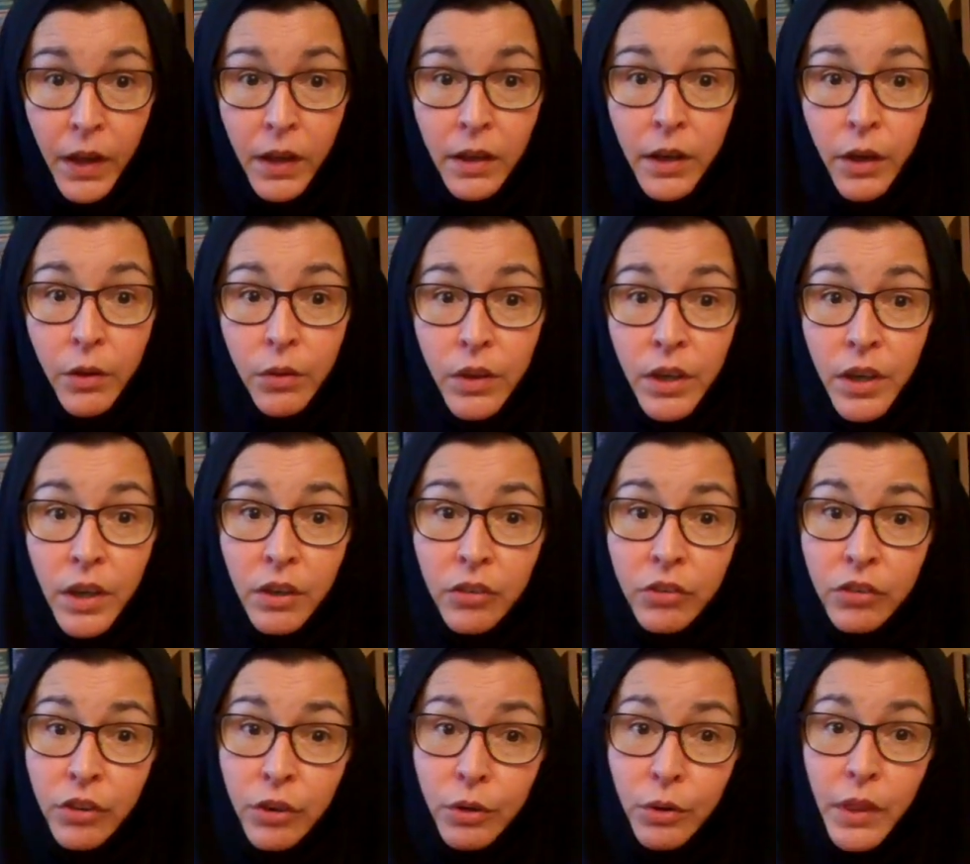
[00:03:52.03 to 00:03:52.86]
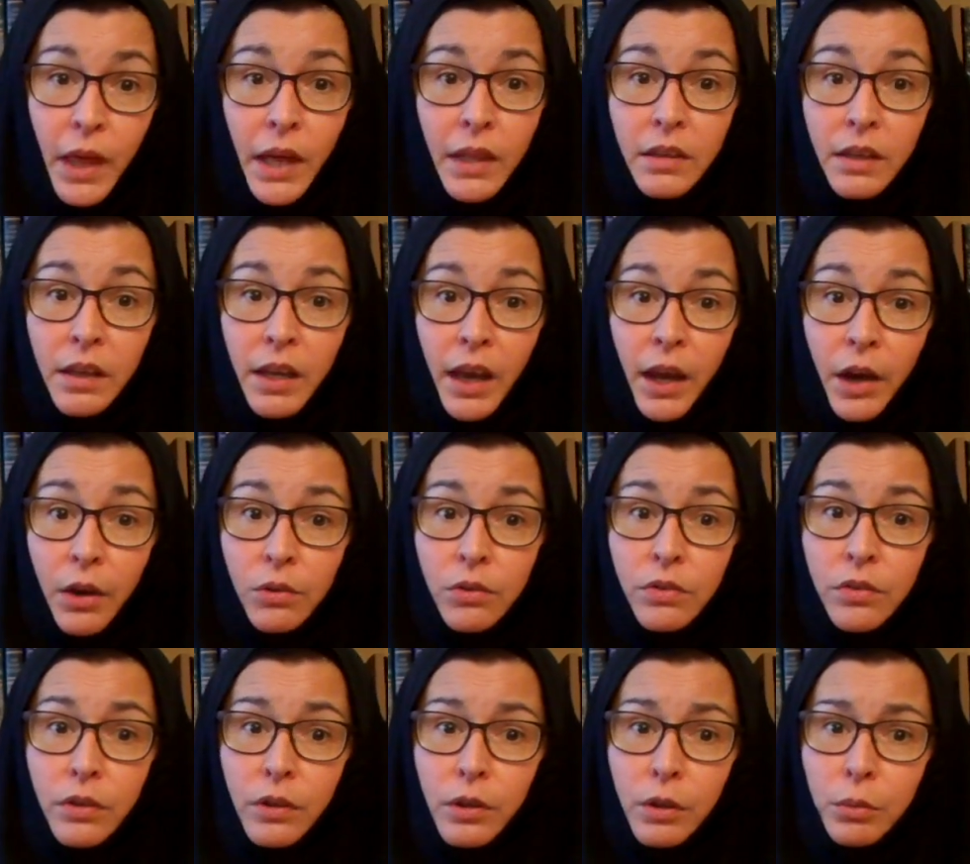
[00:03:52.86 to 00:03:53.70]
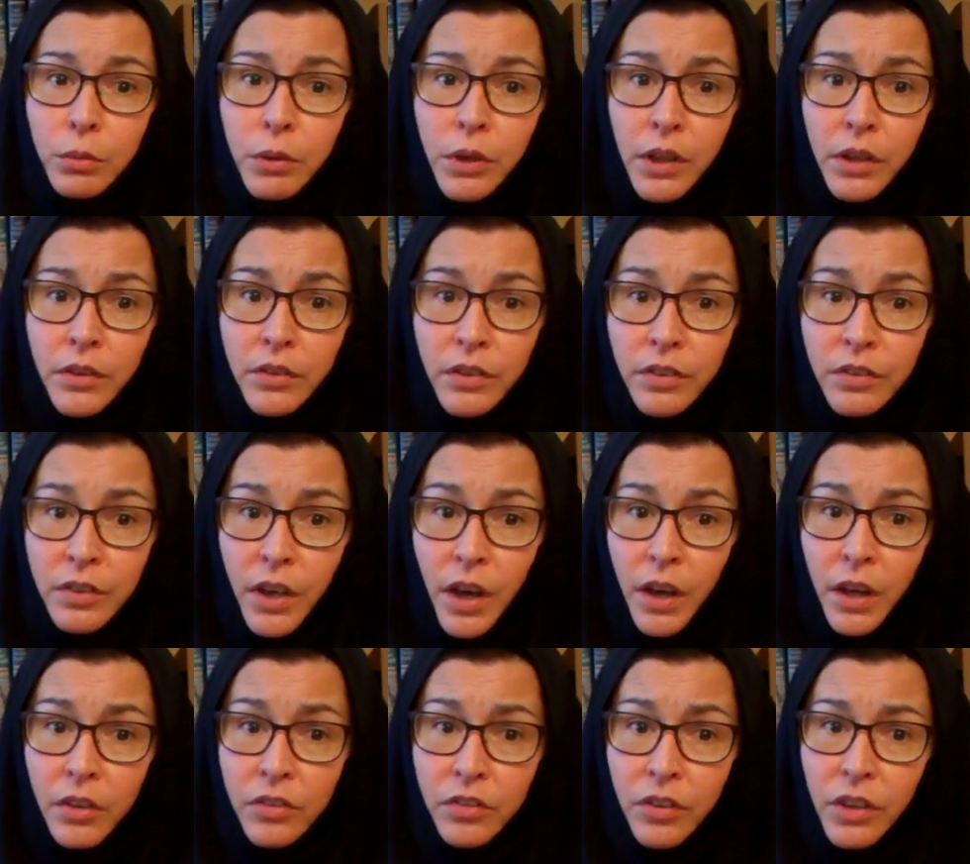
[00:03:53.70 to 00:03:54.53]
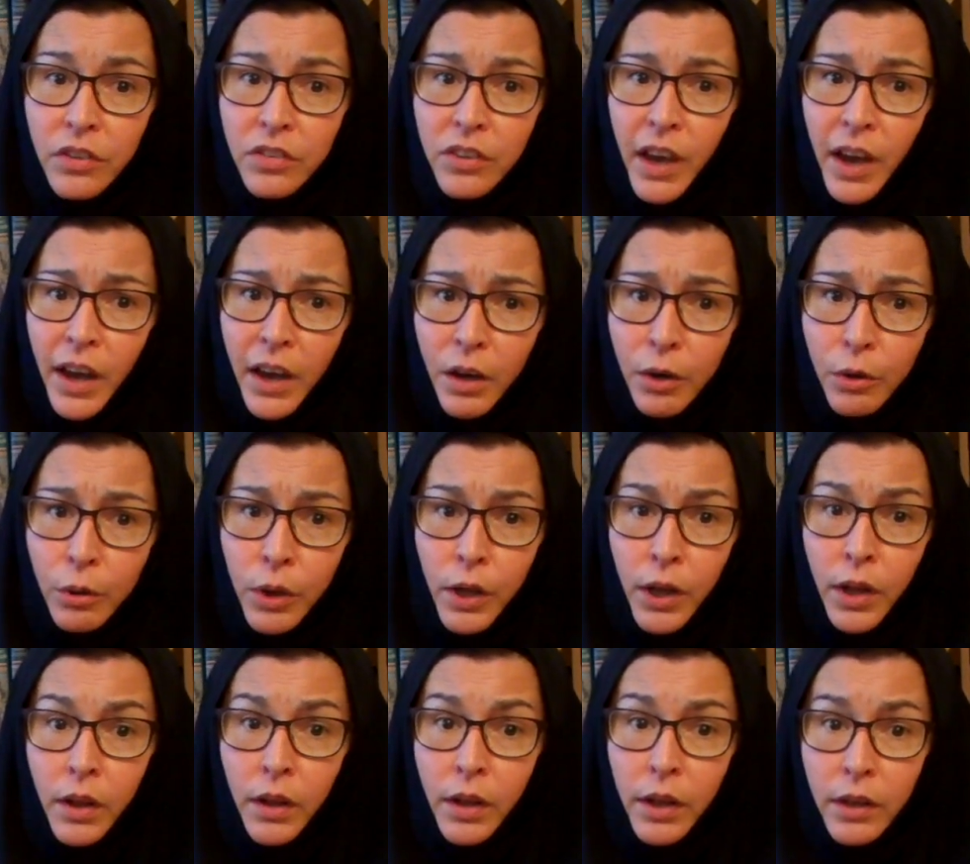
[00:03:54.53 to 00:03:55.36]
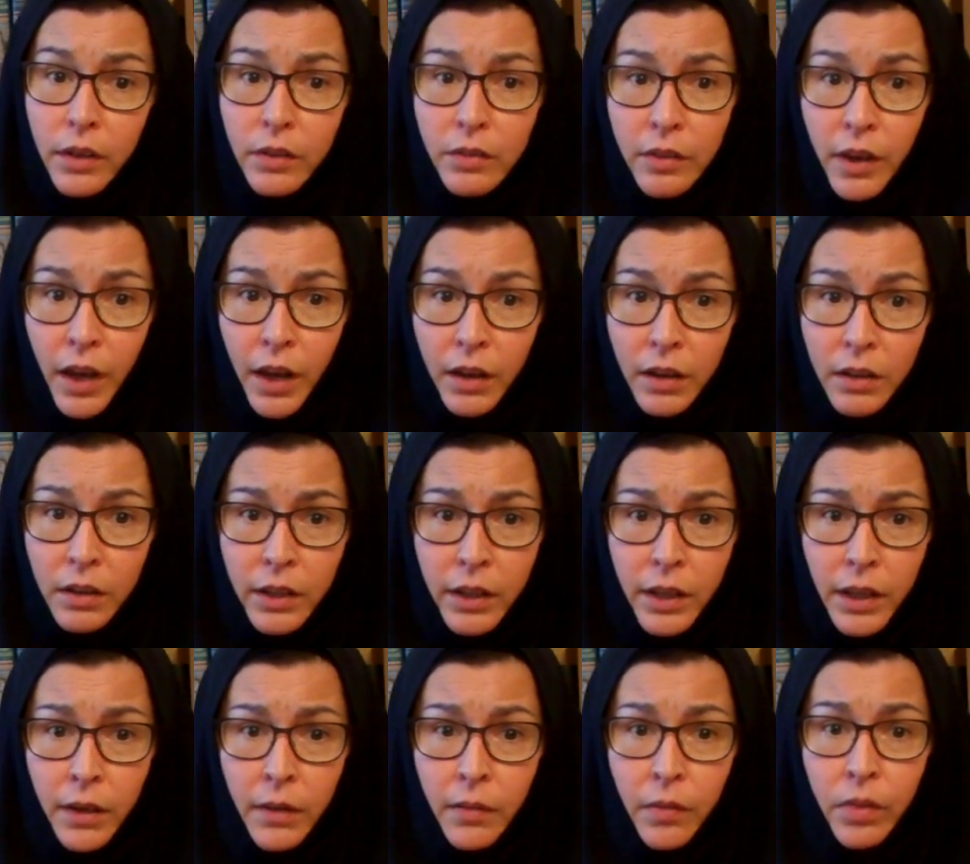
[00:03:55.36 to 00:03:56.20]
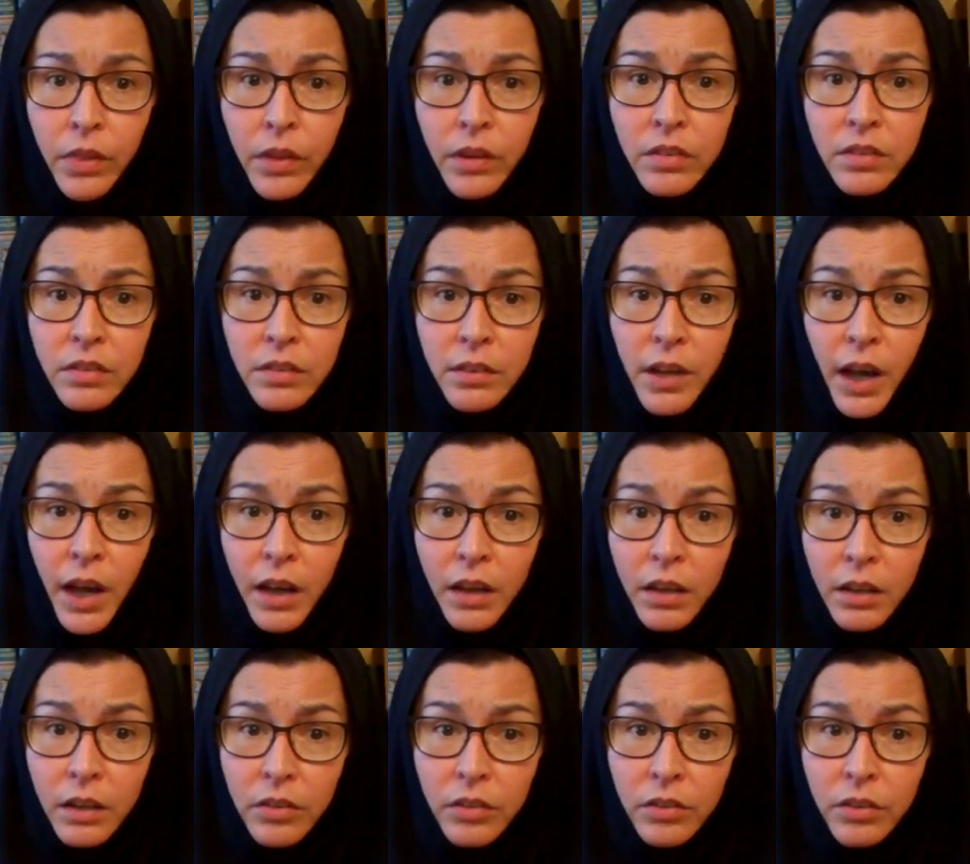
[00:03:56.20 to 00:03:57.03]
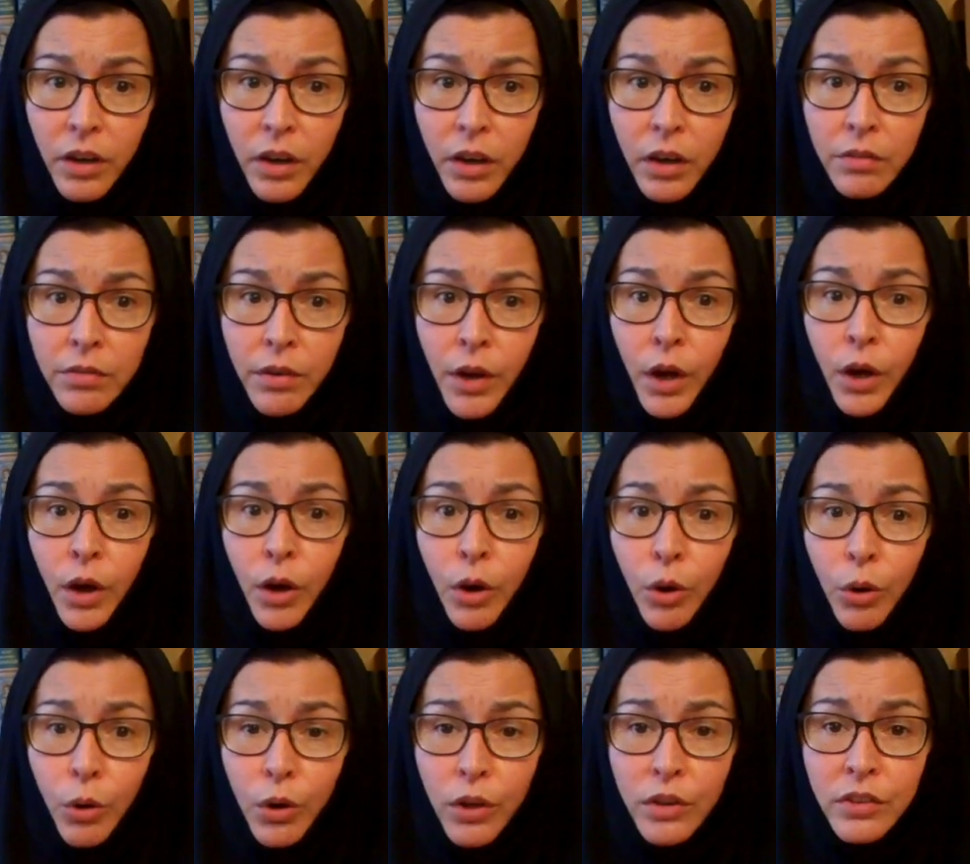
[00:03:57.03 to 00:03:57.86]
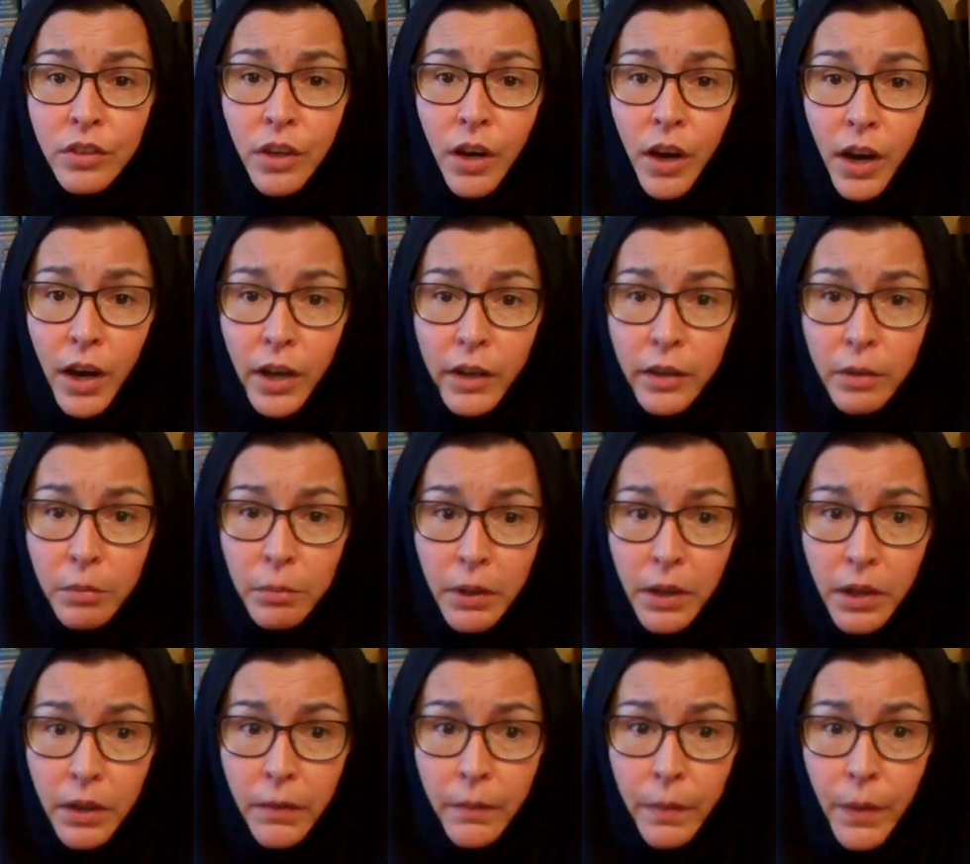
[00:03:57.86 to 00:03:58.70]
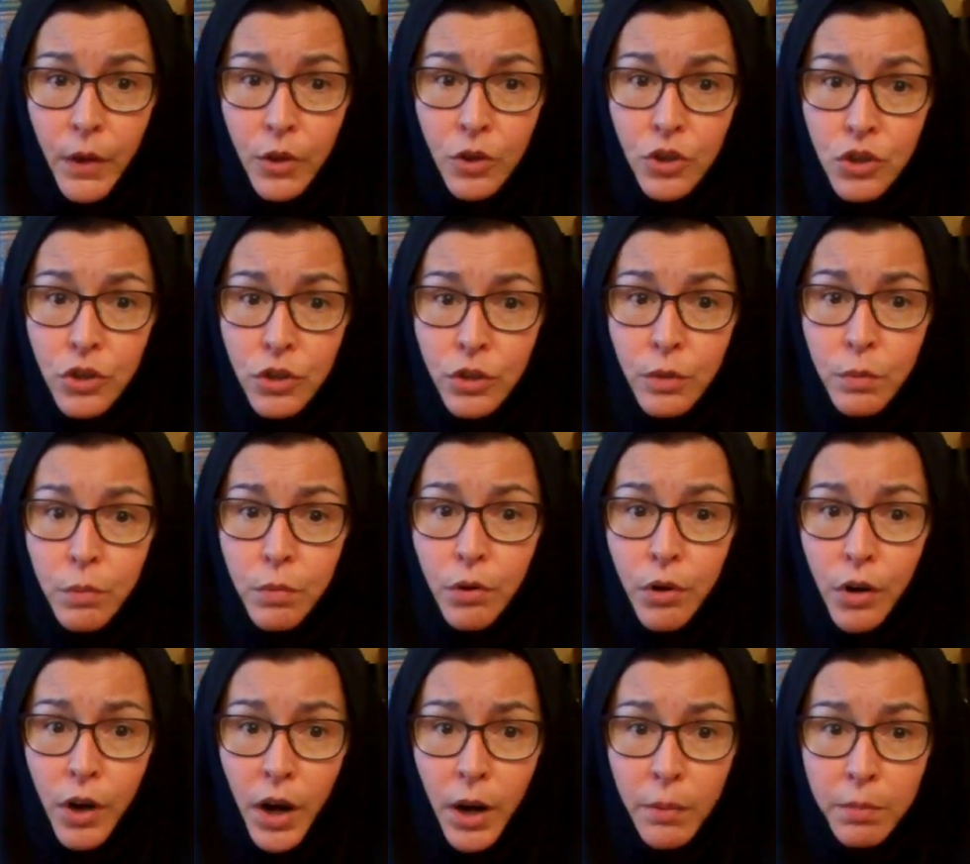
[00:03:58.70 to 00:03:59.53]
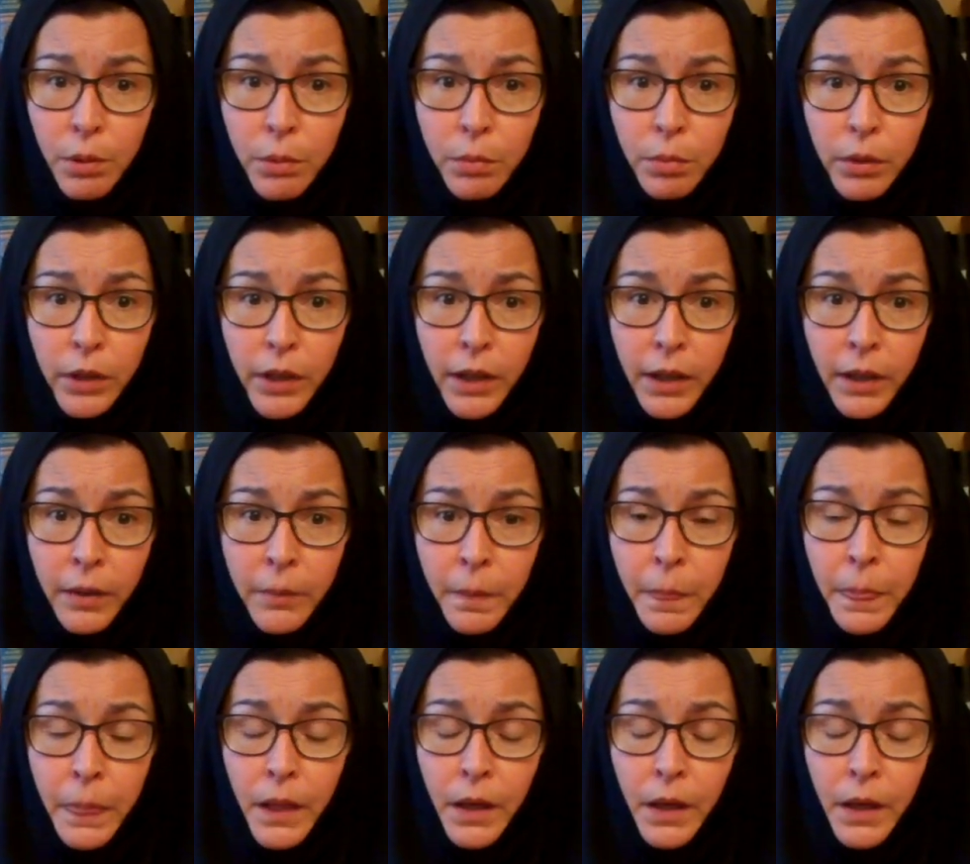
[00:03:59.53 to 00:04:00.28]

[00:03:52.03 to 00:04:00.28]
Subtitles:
Now, the issue that the council will discuss is how exactly the status of autonomy should properly